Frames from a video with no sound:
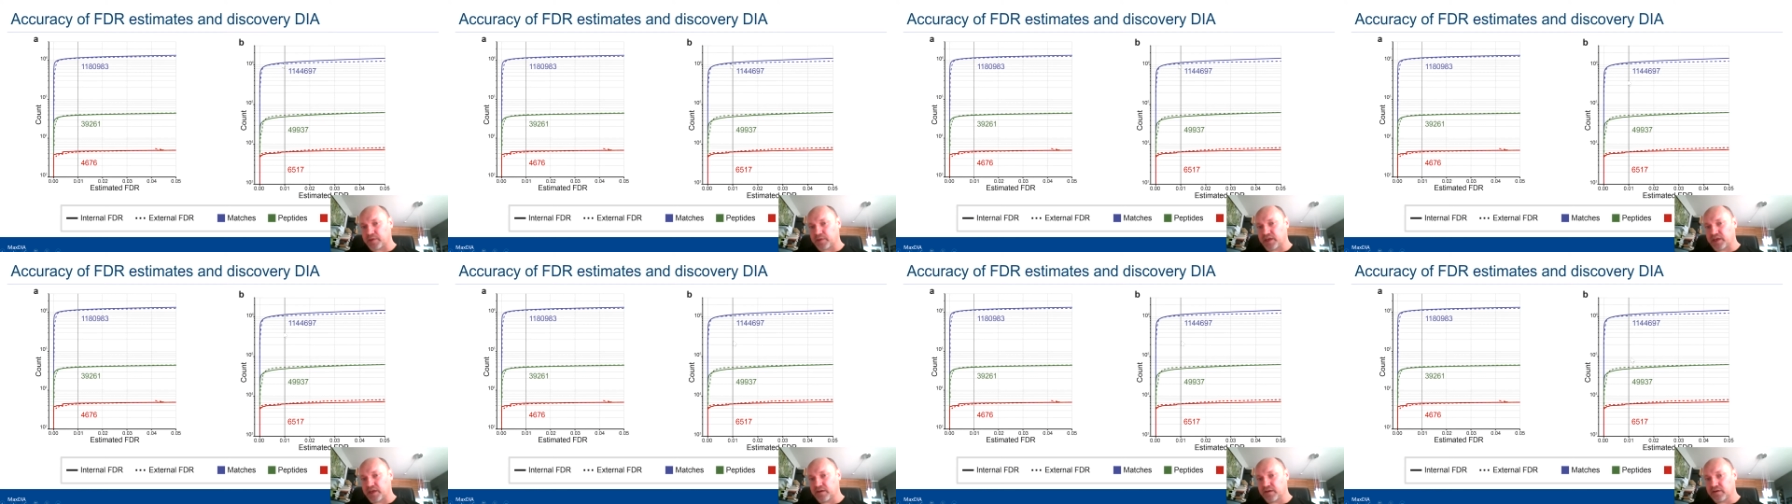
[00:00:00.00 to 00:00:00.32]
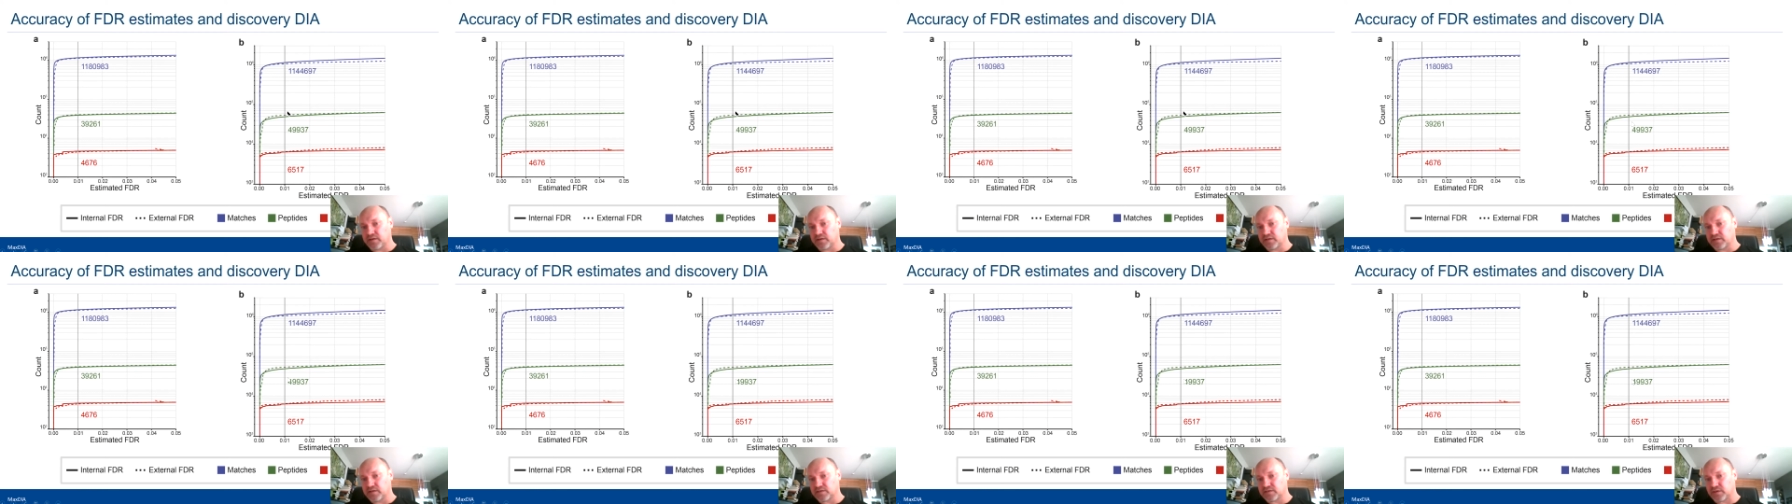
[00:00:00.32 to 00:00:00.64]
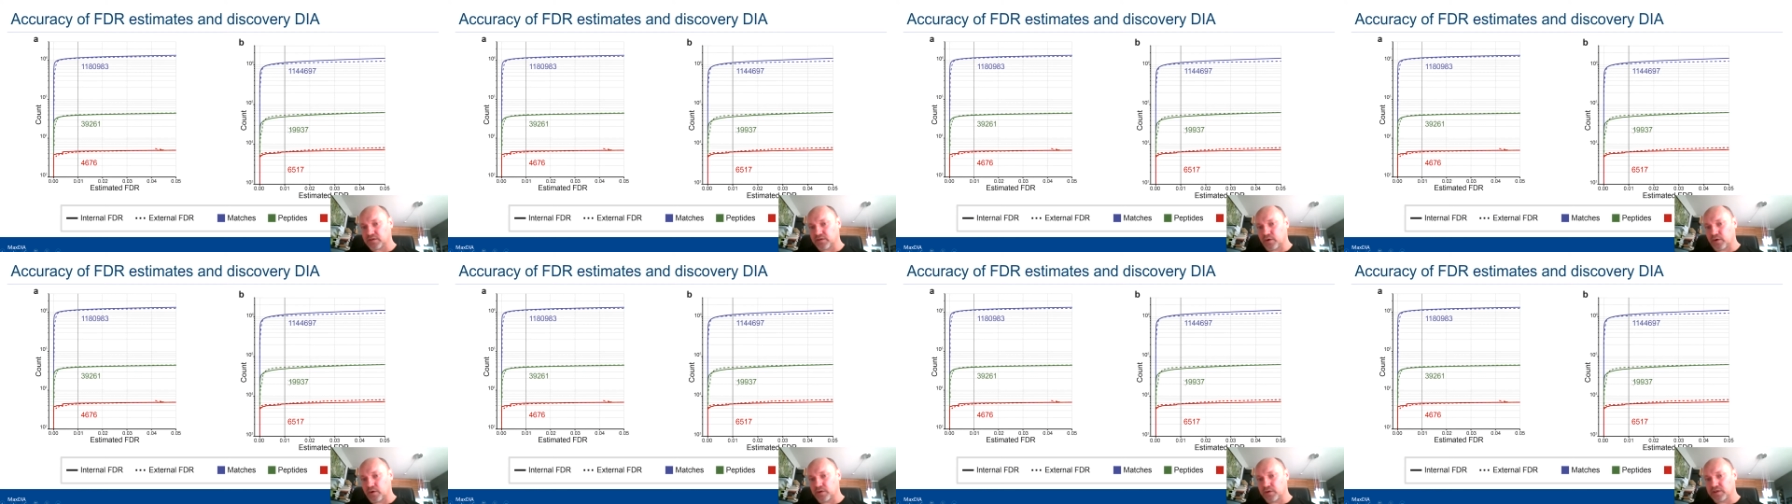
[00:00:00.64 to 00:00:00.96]
here,
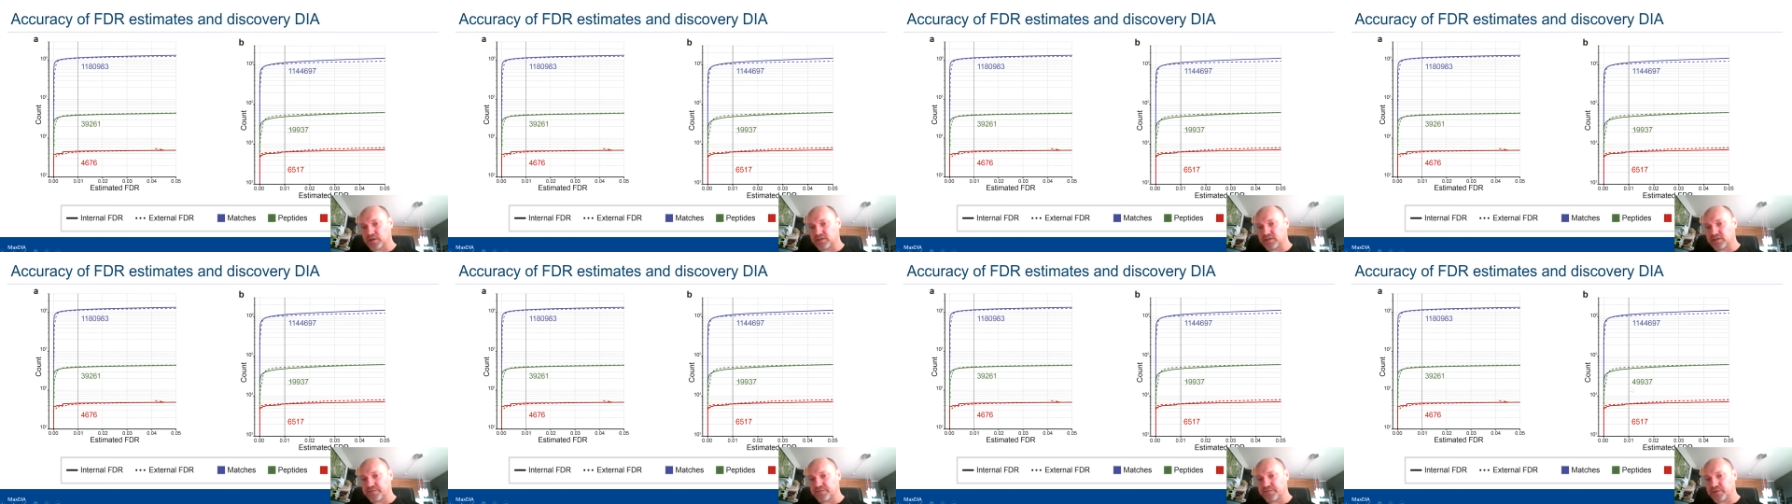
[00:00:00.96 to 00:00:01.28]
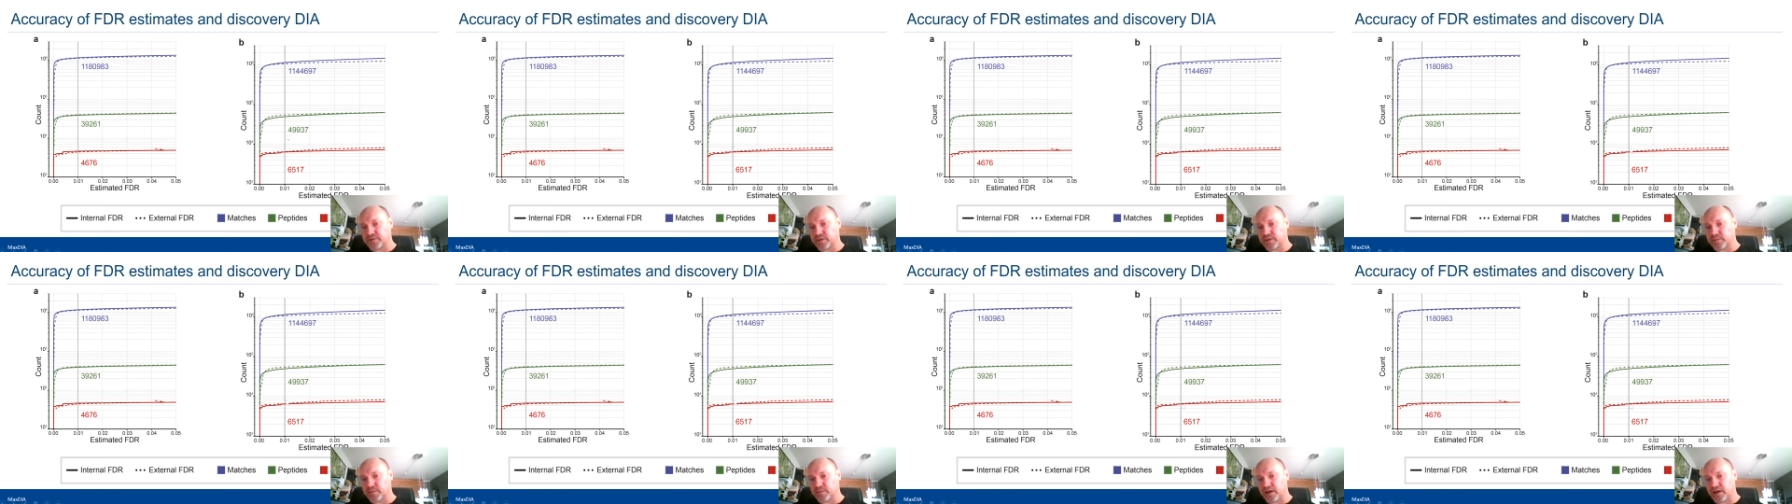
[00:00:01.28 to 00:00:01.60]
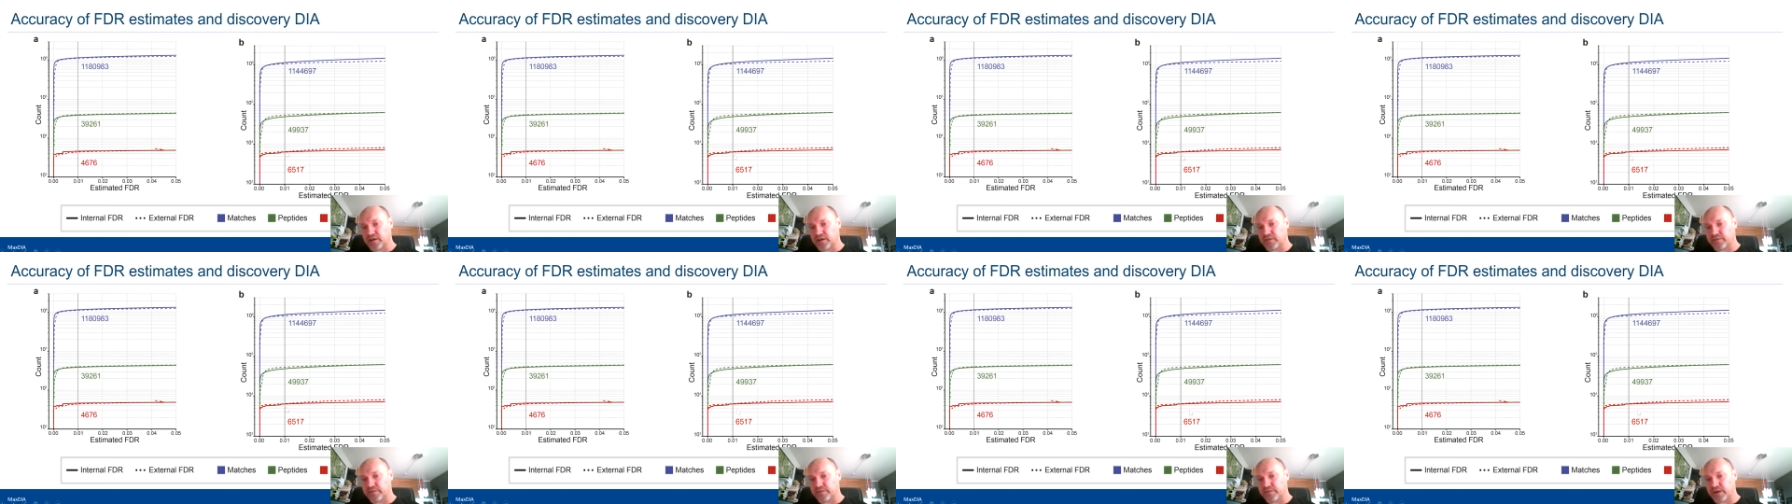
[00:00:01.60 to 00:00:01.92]
so only differing by
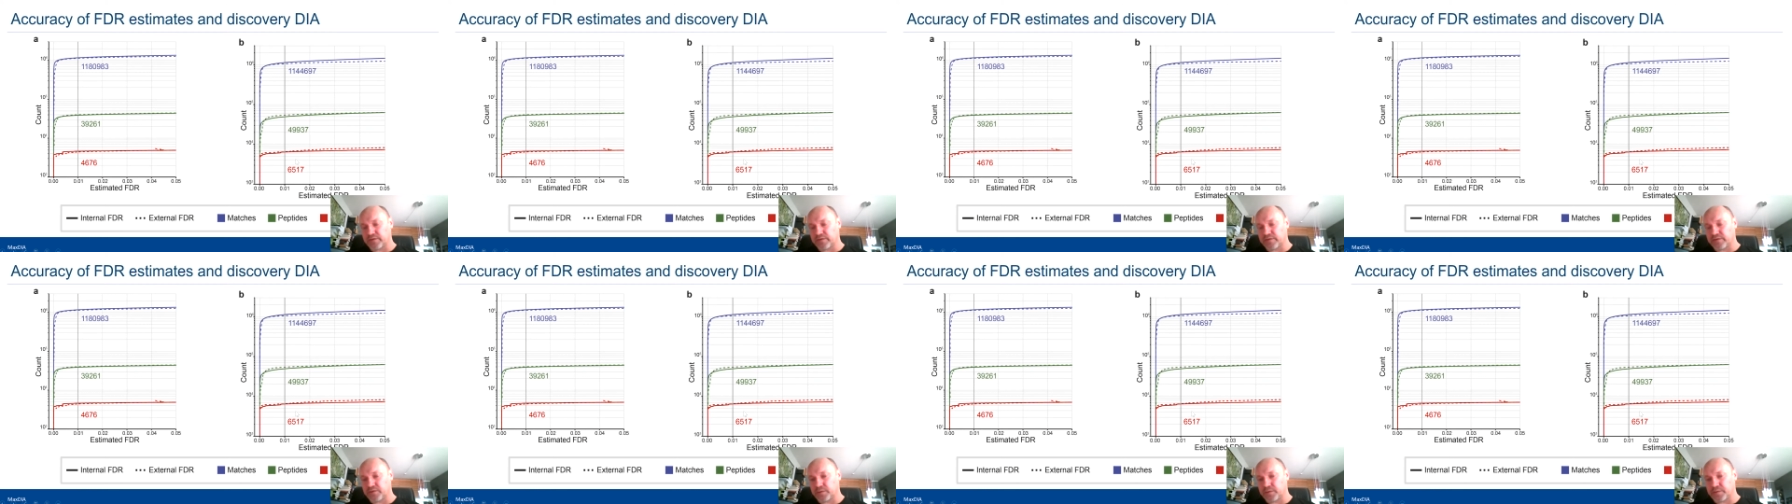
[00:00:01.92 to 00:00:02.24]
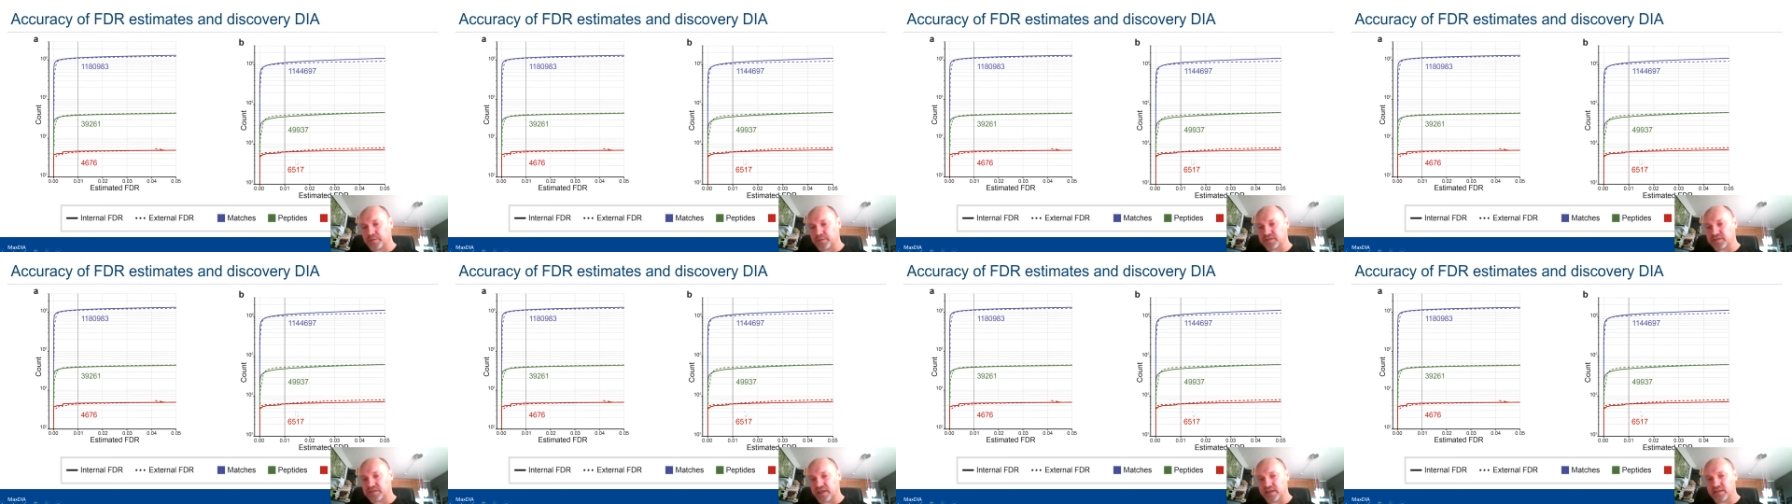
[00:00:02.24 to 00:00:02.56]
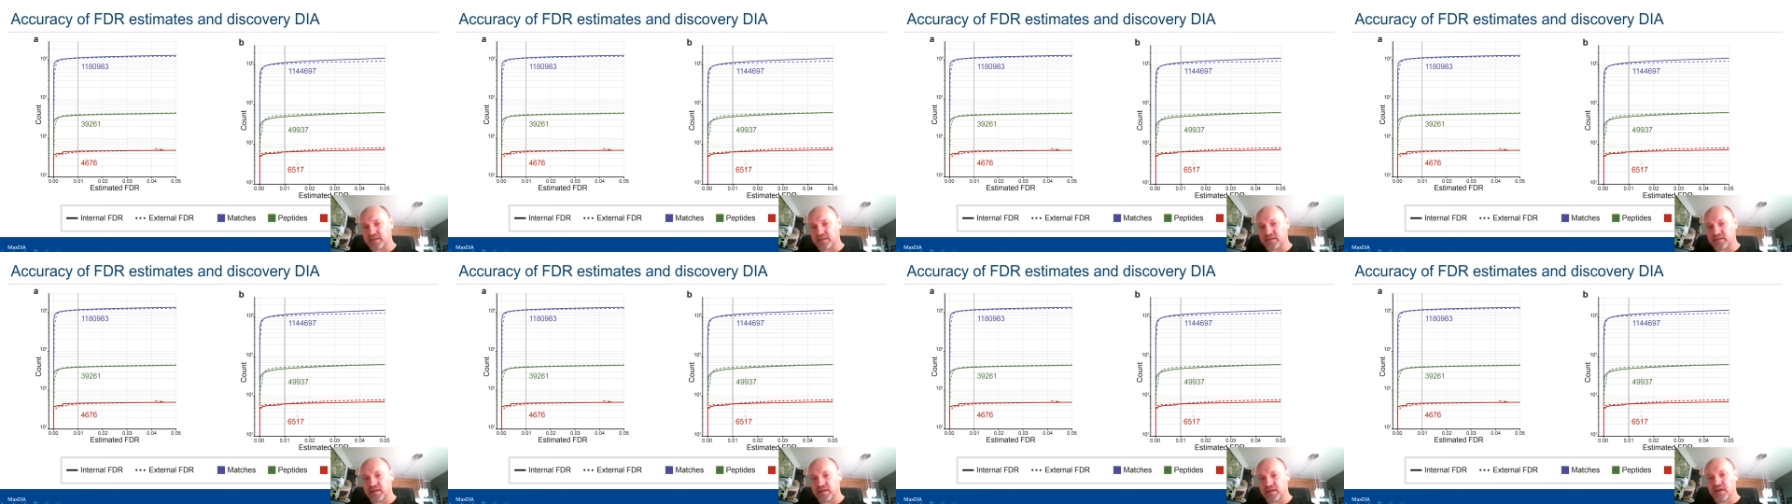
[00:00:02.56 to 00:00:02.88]
a very few
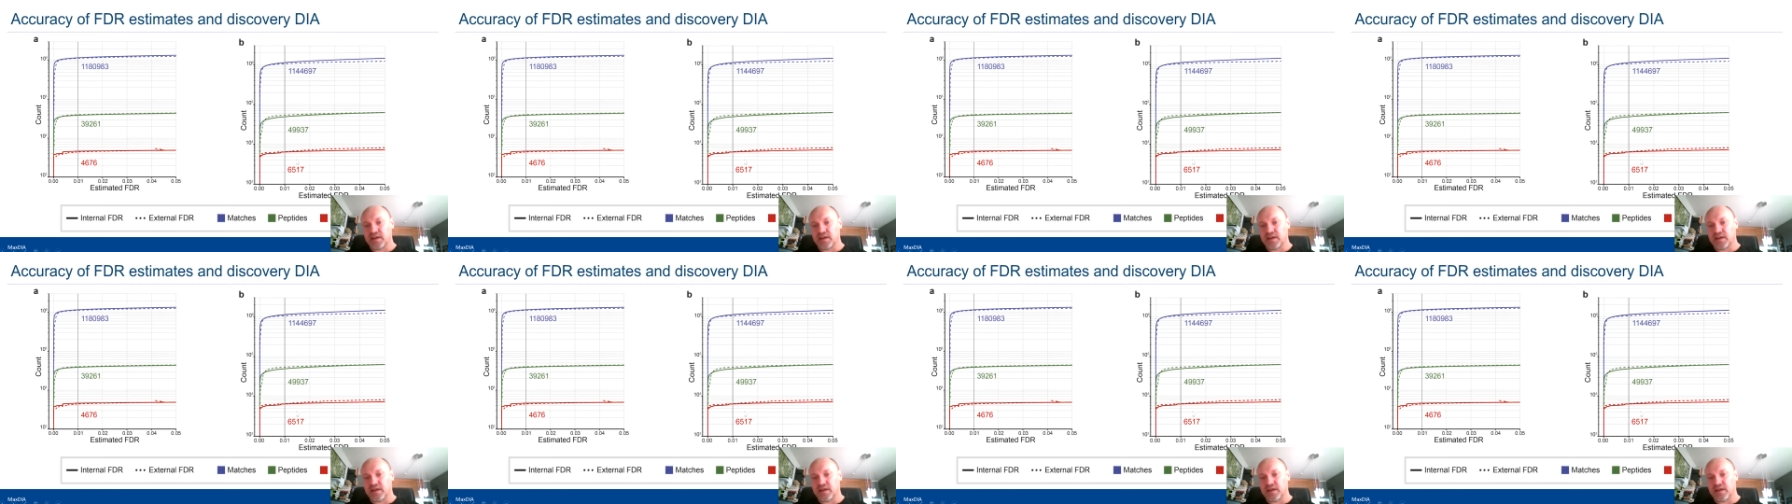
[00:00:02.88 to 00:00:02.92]
percent.